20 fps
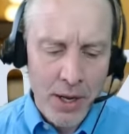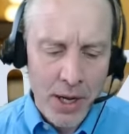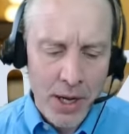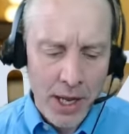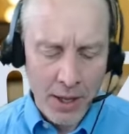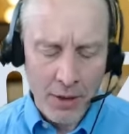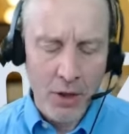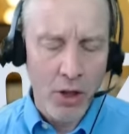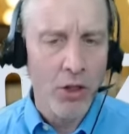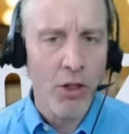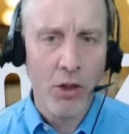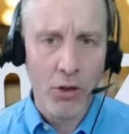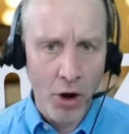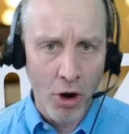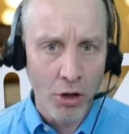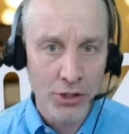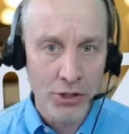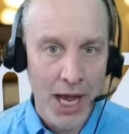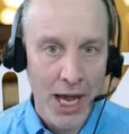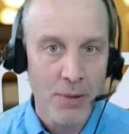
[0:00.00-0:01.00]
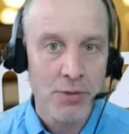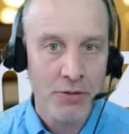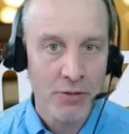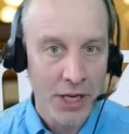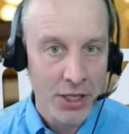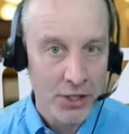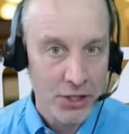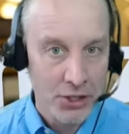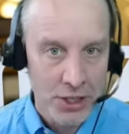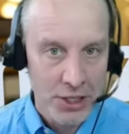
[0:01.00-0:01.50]
And they're all types of
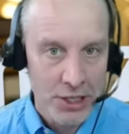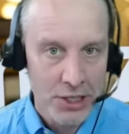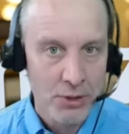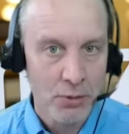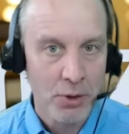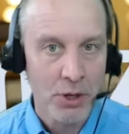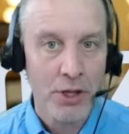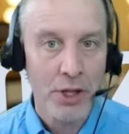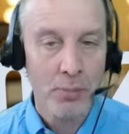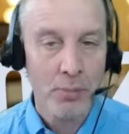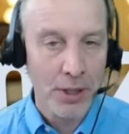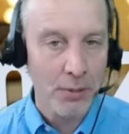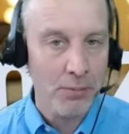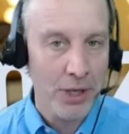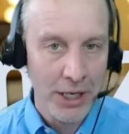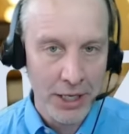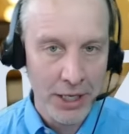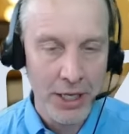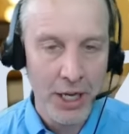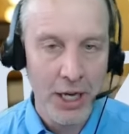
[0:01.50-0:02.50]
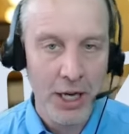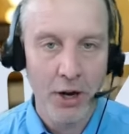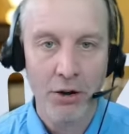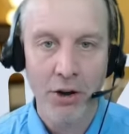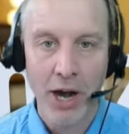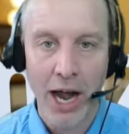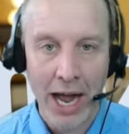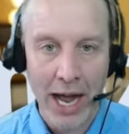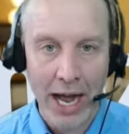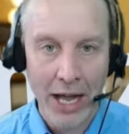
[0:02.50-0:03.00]
agencies, whether it be media or
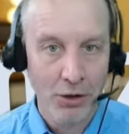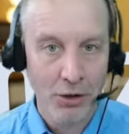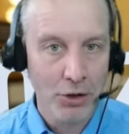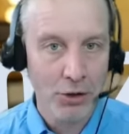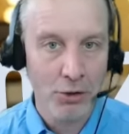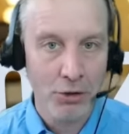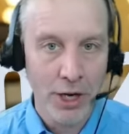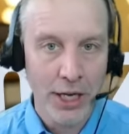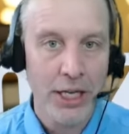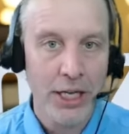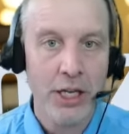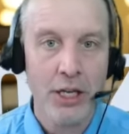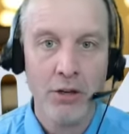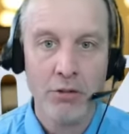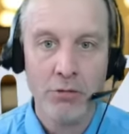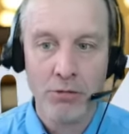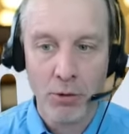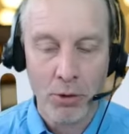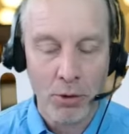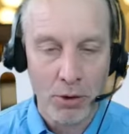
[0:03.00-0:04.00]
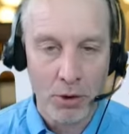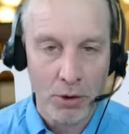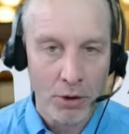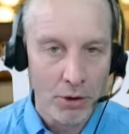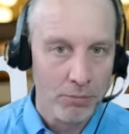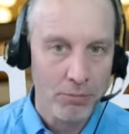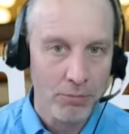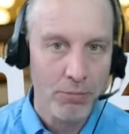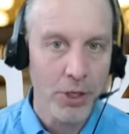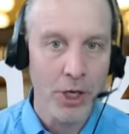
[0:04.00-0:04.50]
ad or creative
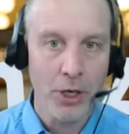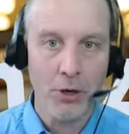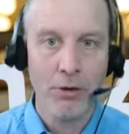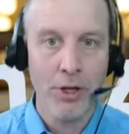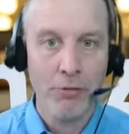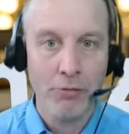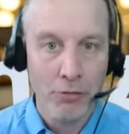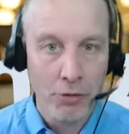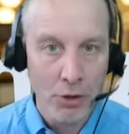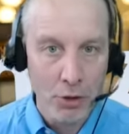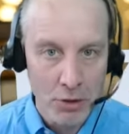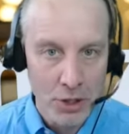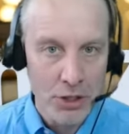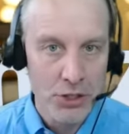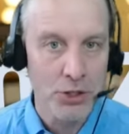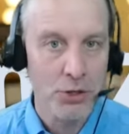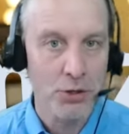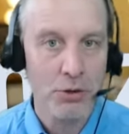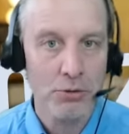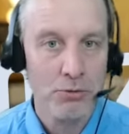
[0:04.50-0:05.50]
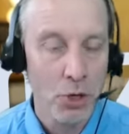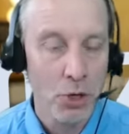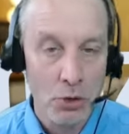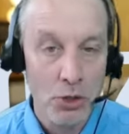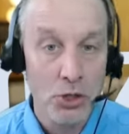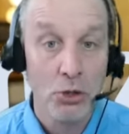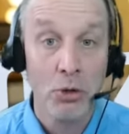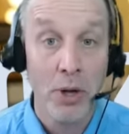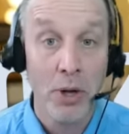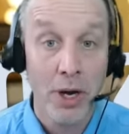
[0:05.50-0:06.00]
or, influencer,
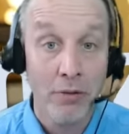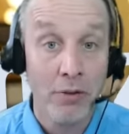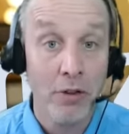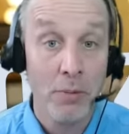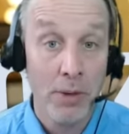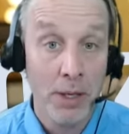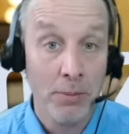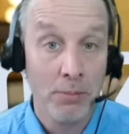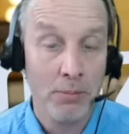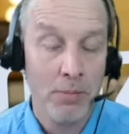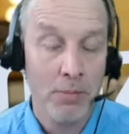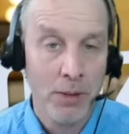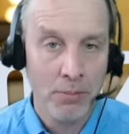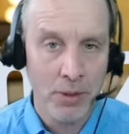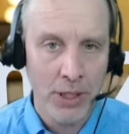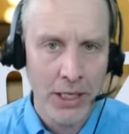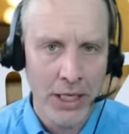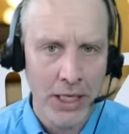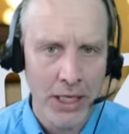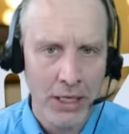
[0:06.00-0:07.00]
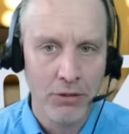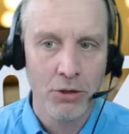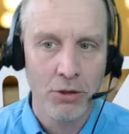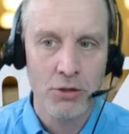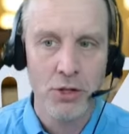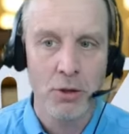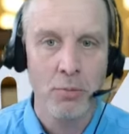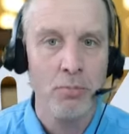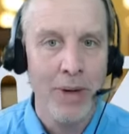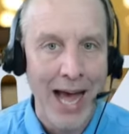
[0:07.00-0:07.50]
social, whatever that may be.
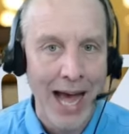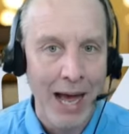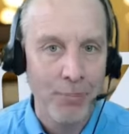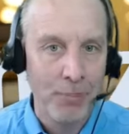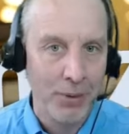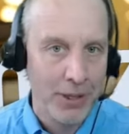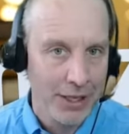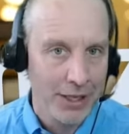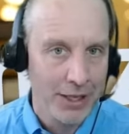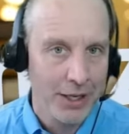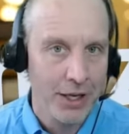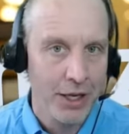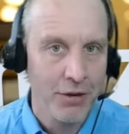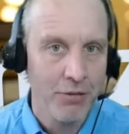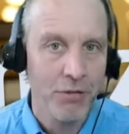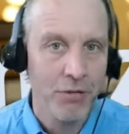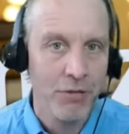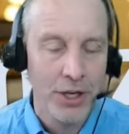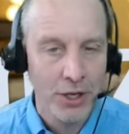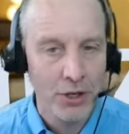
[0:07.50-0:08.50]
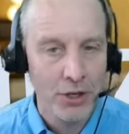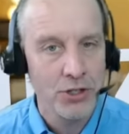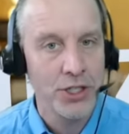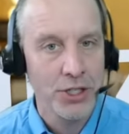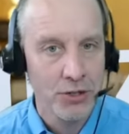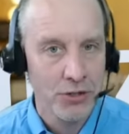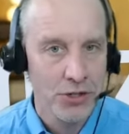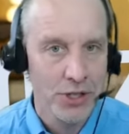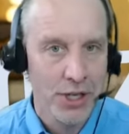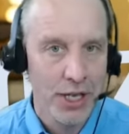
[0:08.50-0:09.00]
There's a mapping of their
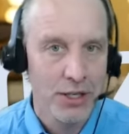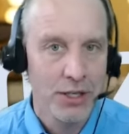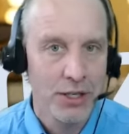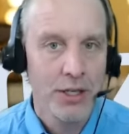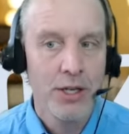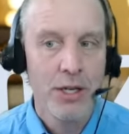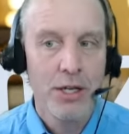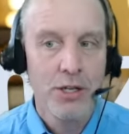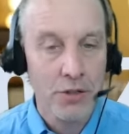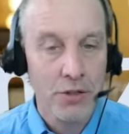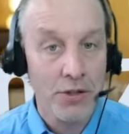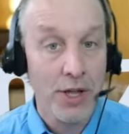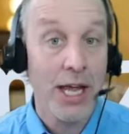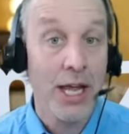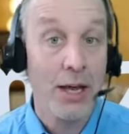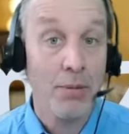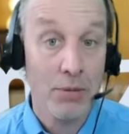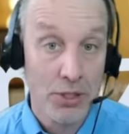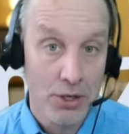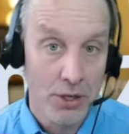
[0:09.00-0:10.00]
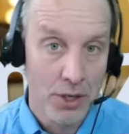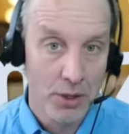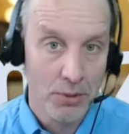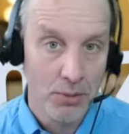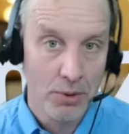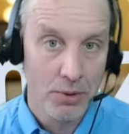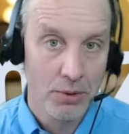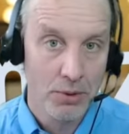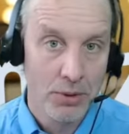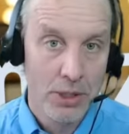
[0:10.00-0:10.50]
skill set to the Amazon
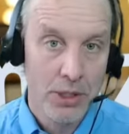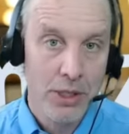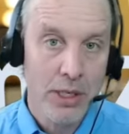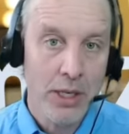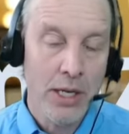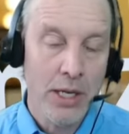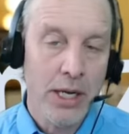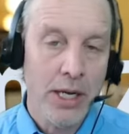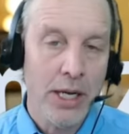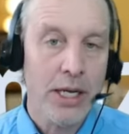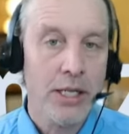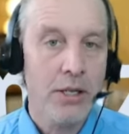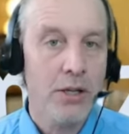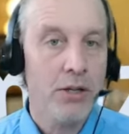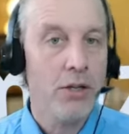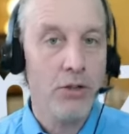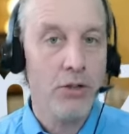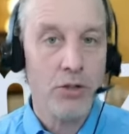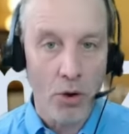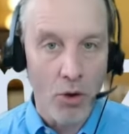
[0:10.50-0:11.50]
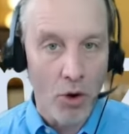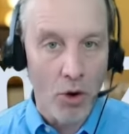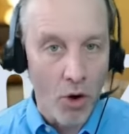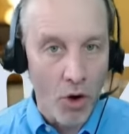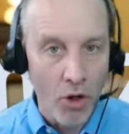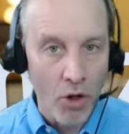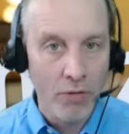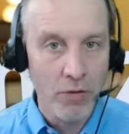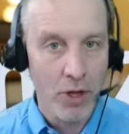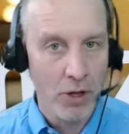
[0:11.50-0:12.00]
world. And so
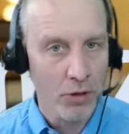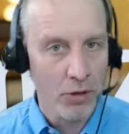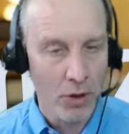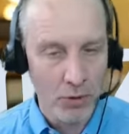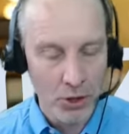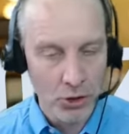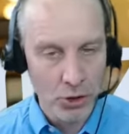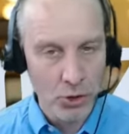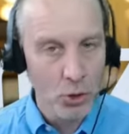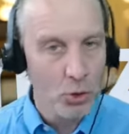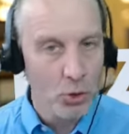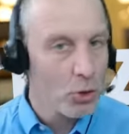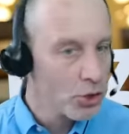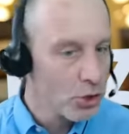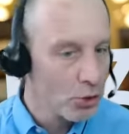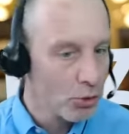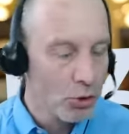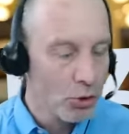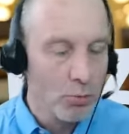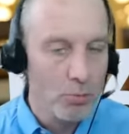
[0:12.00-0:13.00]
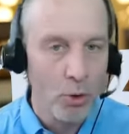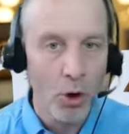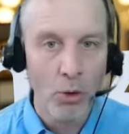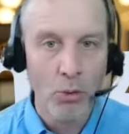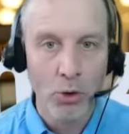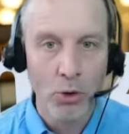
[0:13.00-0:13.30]
all of the tools are more